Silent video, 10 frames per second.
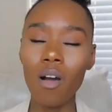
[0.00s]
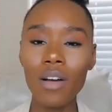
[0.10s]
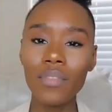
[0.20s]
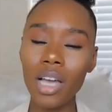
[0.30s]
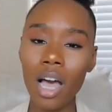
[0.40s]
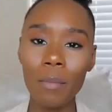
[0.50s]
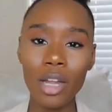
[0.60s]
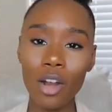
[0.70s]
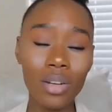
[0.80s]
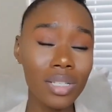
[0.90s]
All of the
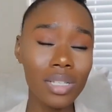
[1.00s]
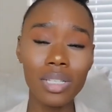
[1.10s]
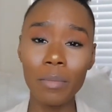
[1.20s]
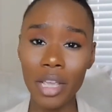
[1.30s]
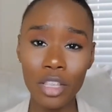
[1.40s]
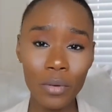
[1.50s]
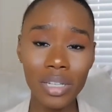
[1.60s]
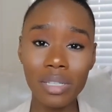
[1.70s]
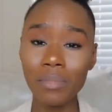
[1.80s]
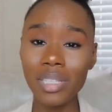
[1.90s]
common courtesies and
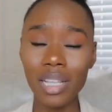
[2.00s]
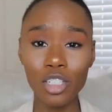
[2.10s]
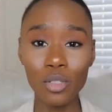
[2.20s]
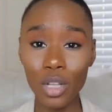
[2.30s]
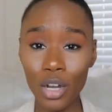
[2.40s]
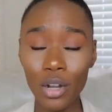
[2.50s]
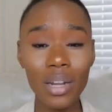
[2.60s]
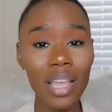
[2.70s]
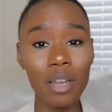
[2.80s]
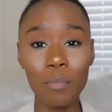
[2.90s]
mannerisms that you
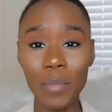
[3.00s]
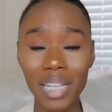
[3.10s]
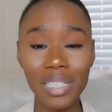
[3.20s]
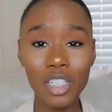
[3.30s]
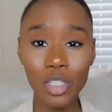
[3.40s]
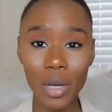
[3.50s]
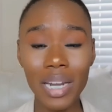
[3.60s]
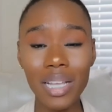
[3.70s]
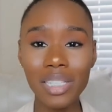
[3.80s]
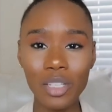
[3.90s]
learned in basic
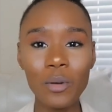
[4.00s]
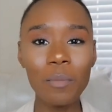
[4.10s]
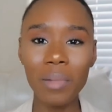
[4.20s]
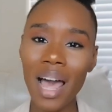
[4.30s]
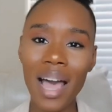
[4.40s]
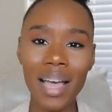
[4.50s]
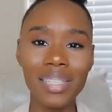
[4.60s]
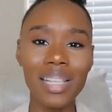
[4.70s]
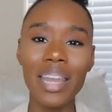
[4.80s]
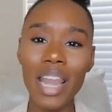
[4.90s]
training still
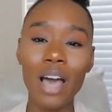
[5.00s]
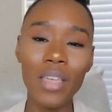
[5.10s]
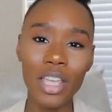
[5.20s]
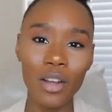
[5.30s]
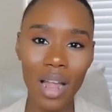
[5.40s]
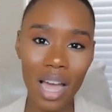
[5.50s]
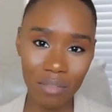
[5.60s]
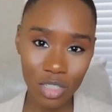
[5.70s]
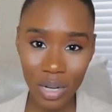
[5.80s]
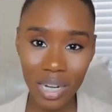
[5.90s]
applies now that you're out
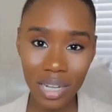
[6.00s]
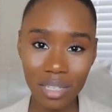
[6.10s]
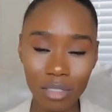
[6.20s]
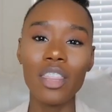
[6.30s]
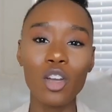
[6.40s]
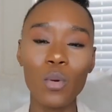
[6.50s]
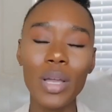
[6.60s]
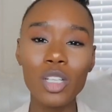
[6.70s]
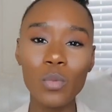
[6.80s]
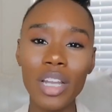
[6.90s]
of training. And the
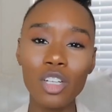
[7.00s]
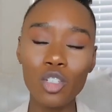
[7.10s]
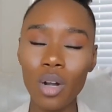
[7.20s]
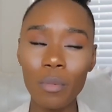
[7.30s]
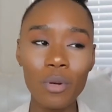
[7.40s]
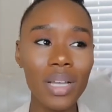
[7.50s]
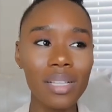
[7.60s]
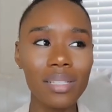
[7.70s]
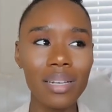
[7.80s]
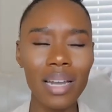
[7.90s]
quickest way to trouble
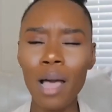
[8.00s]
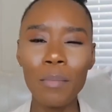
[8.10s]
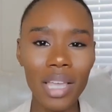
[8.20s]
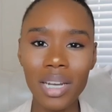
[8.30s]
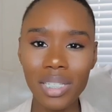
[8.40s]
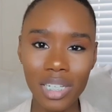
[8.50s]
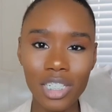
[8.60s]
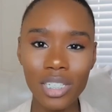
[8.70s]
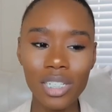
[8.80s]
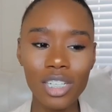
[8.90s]
is not paying
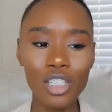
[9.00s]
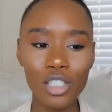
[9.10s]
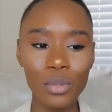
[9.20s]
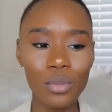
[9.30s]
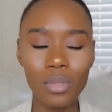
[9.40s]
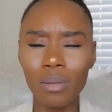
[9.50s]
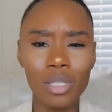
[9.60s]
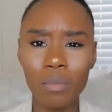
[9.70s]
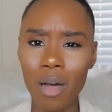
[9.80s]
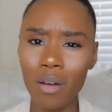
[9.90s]
attention to
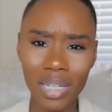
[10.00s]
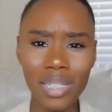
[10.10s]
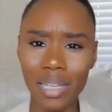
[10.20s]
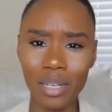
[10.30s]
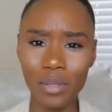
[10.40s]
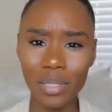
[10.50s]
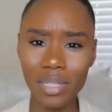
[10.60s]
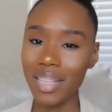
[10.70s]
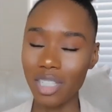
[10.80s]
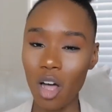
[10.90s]
those small
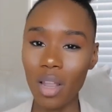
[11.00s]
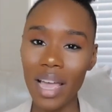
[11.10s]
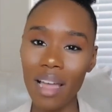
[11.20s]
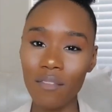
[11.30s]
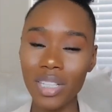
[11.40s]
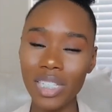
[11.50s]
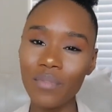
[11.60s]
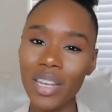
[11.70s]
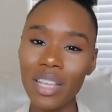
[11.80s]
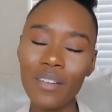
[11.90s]
details. That's all I have for
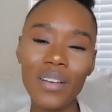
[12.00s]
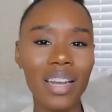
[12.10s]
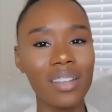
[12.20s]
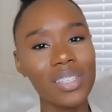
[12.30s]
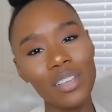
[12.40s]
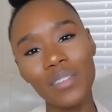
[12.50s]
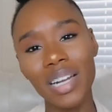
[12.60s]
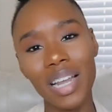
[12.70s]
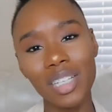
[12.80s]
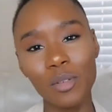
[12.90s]
this video, and I'll see you in
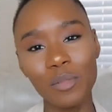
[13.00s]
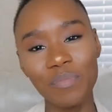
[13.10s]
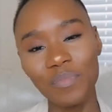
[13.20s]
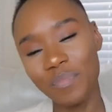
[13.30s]
the next one.